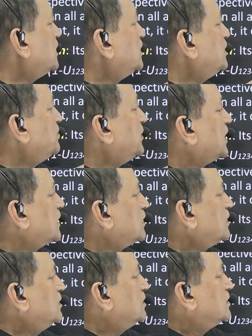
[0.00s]
in parallel.
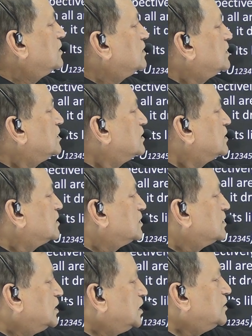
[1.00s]

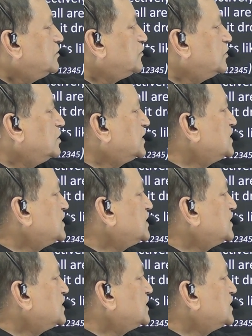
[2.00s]
Now voltage